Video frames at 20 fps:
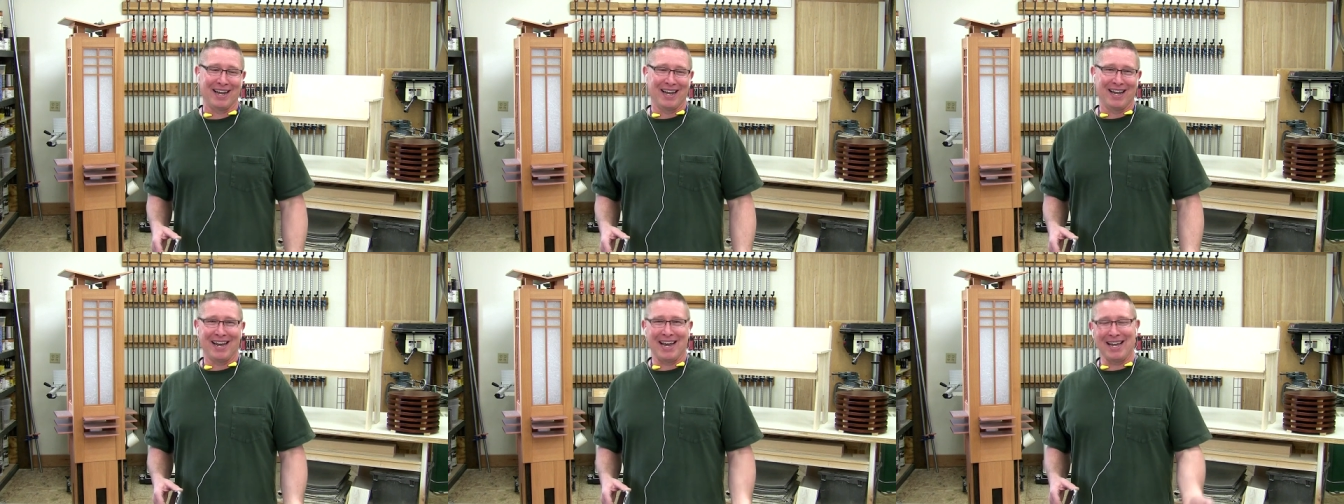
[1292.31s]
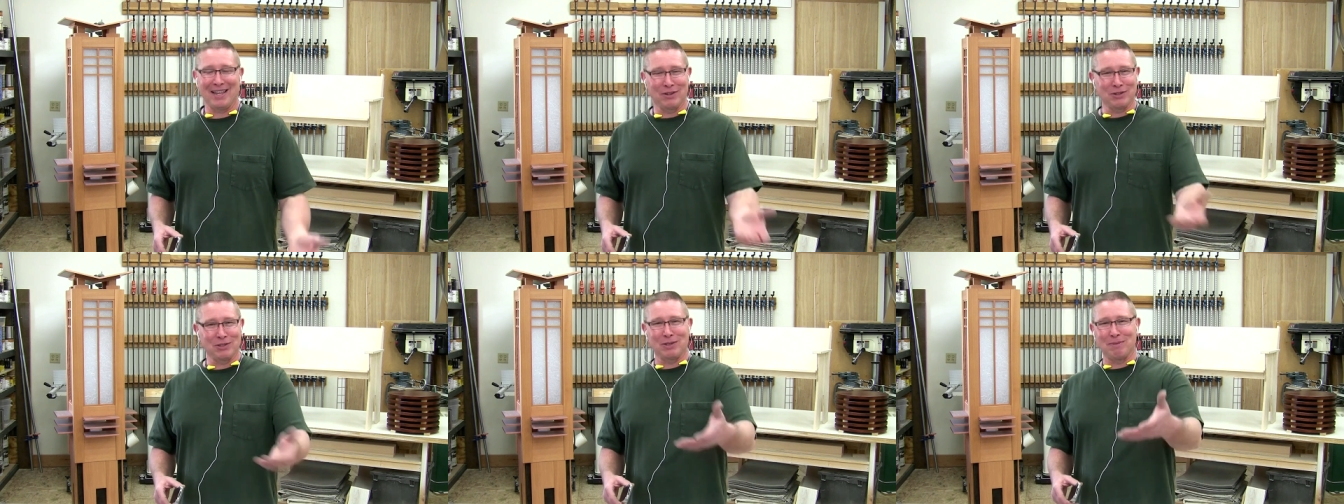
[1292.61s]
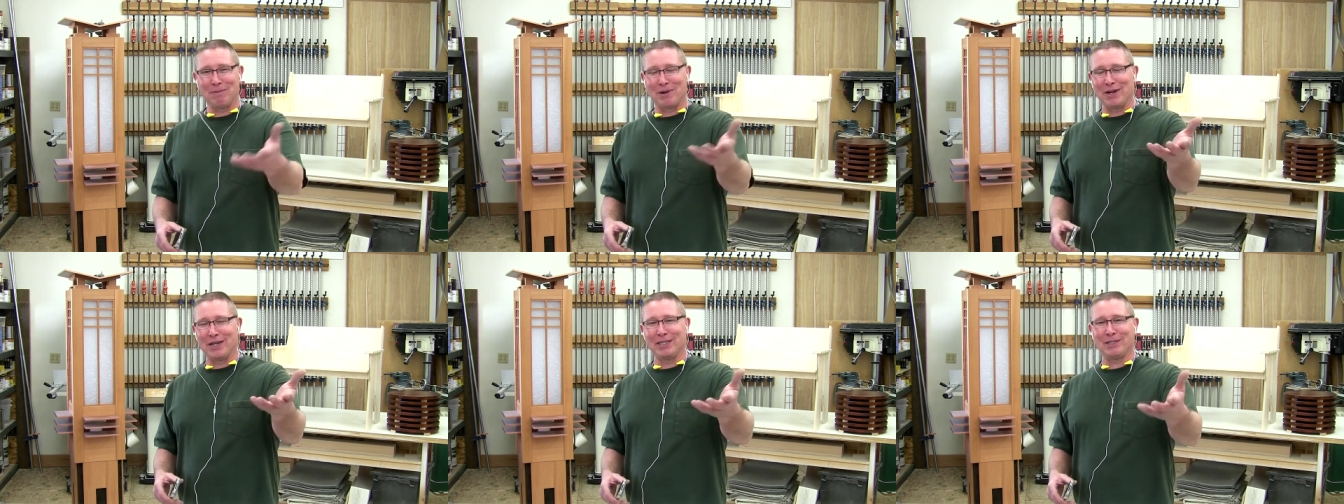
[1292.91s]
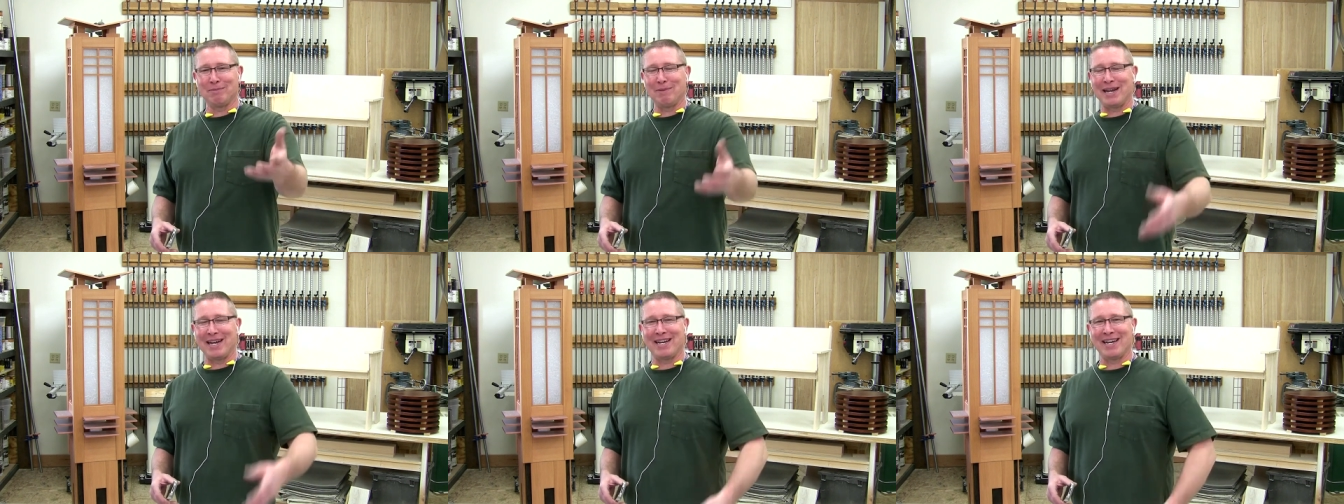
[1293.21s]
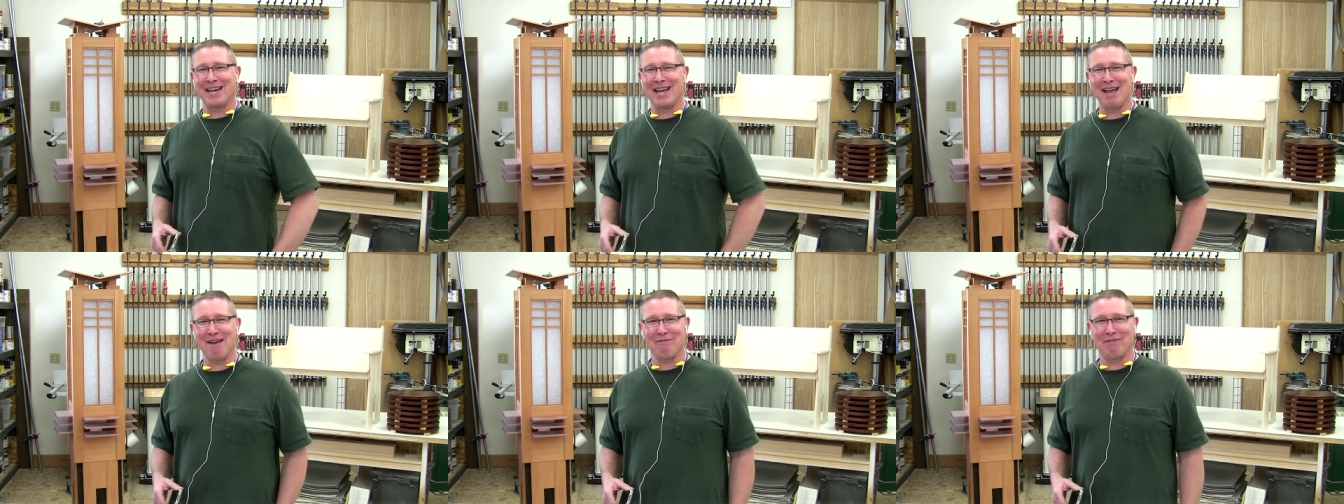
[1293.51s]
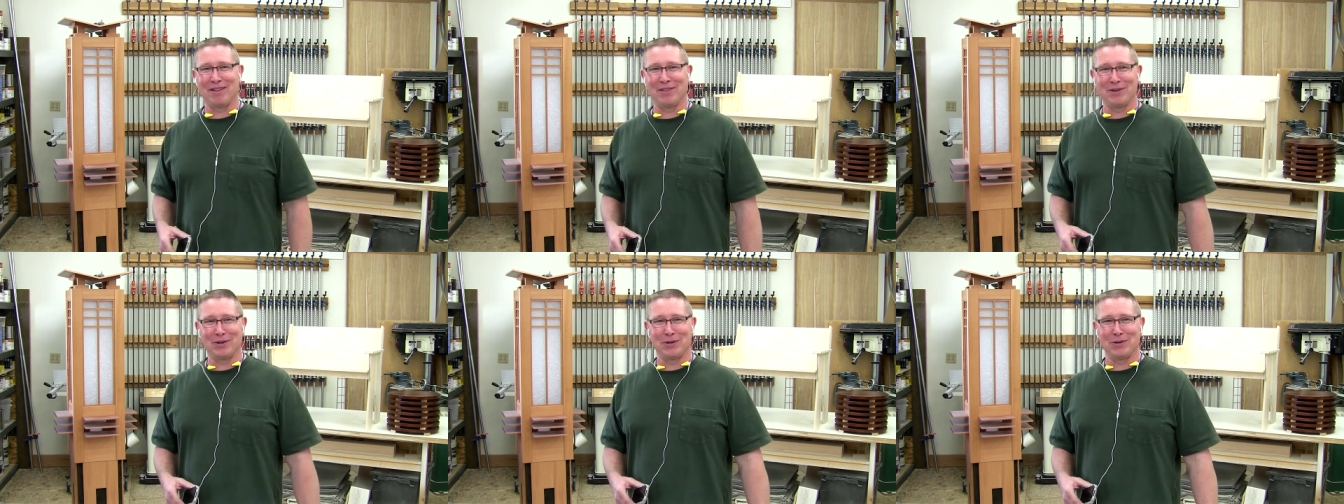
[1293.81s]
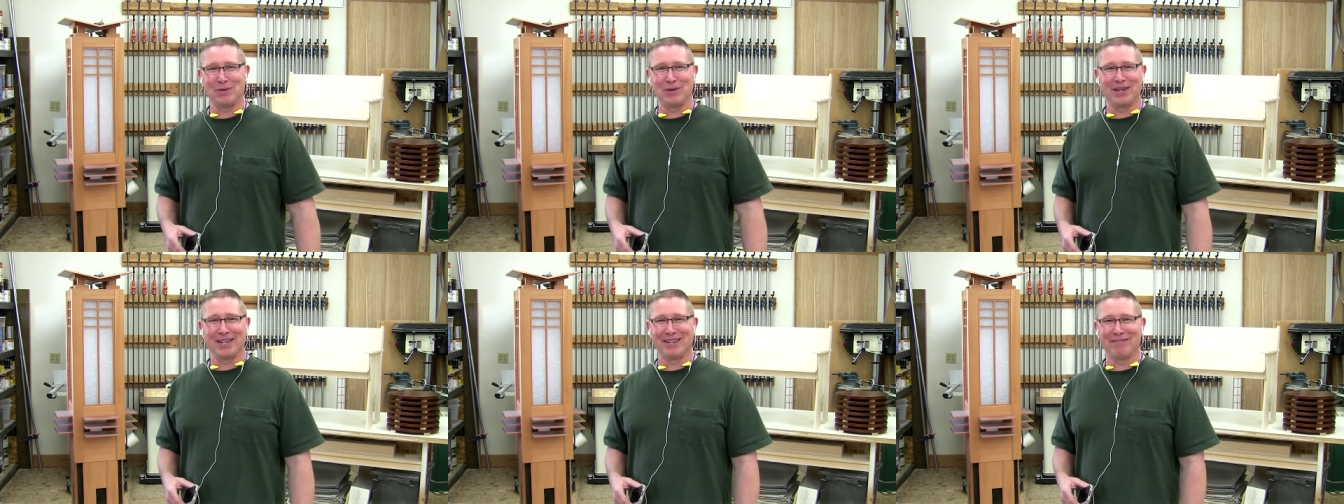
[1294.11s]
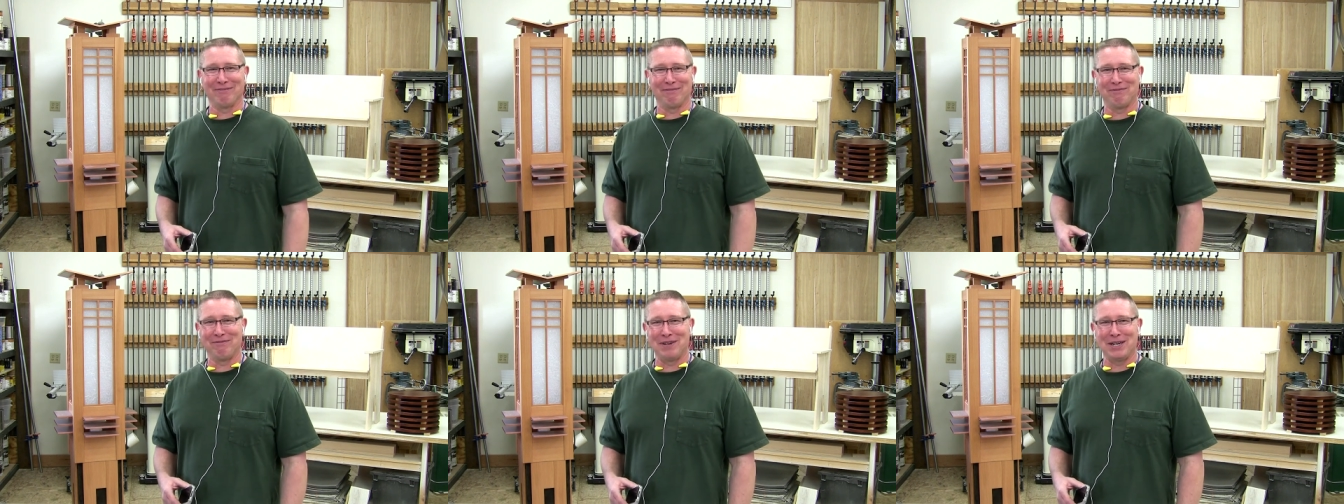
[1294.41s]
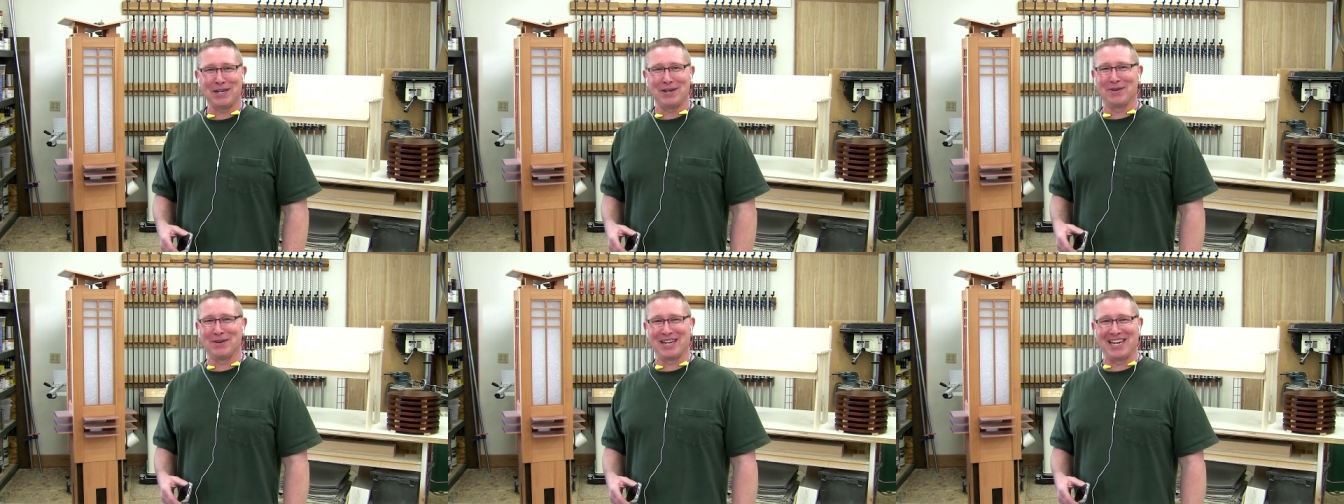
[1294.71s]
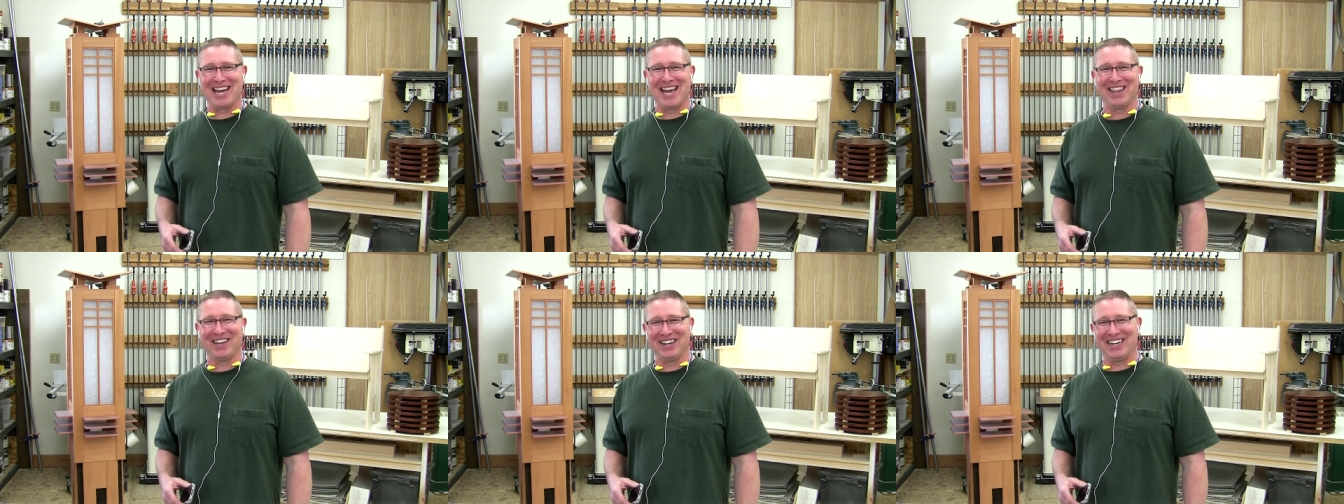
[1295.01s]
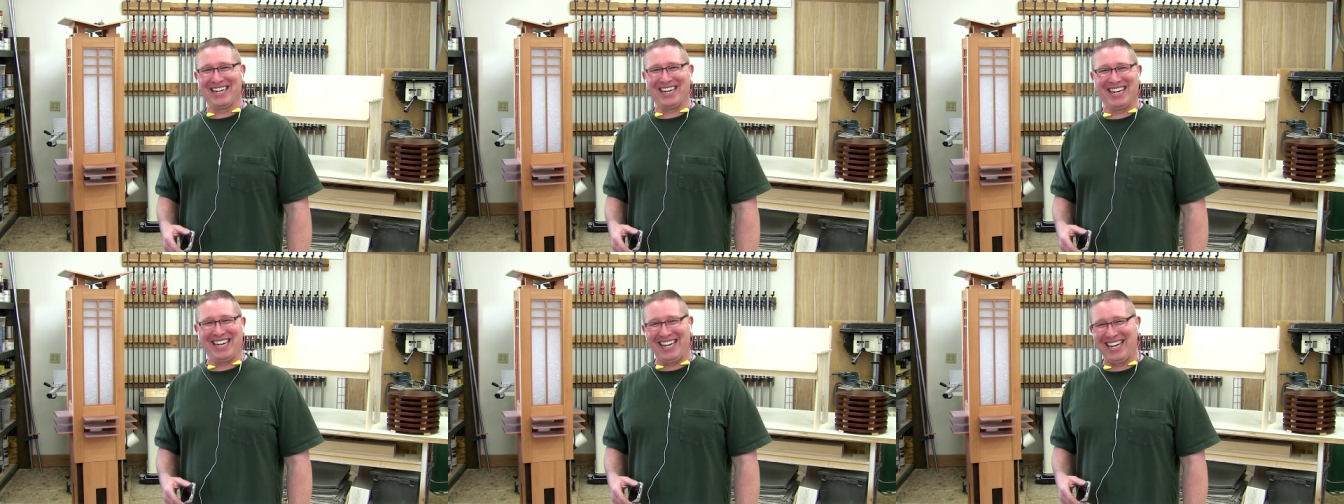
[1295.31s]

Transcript: hey, there's a marriage made in heaven. They're doing a video together.